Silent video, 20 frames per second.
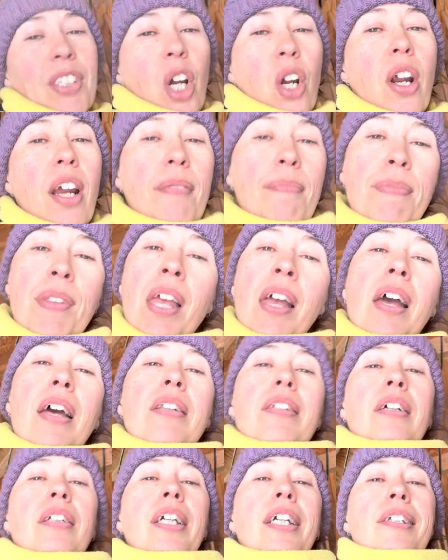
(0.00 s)
All right,
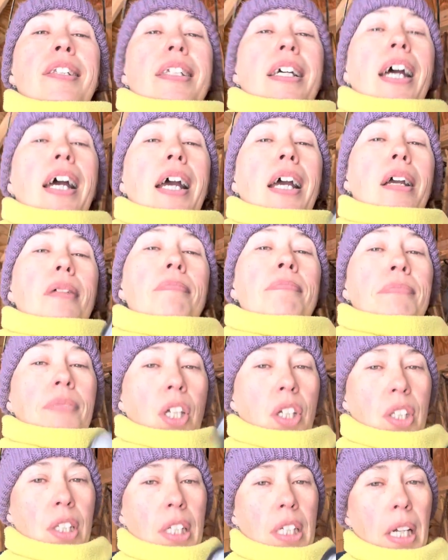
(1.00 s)
till next time,
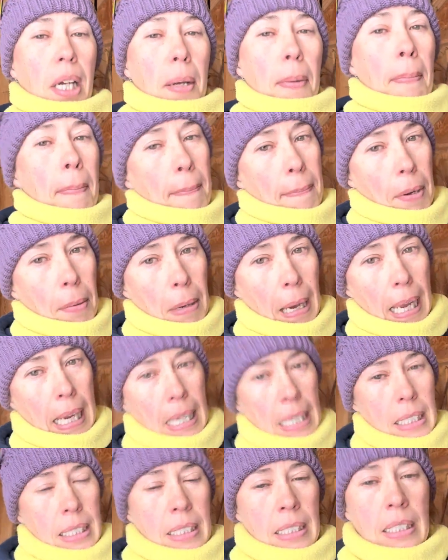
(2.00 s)
I'll see ya.
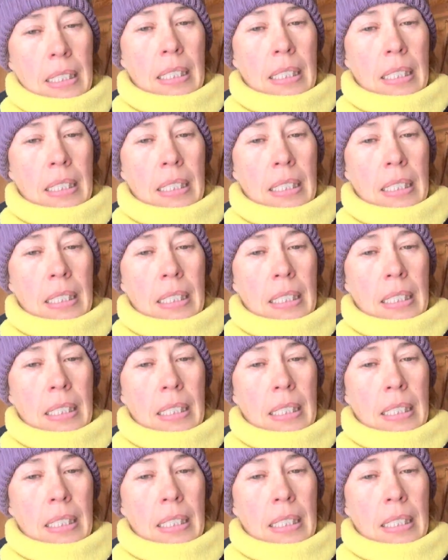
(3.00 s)
Bye-bye.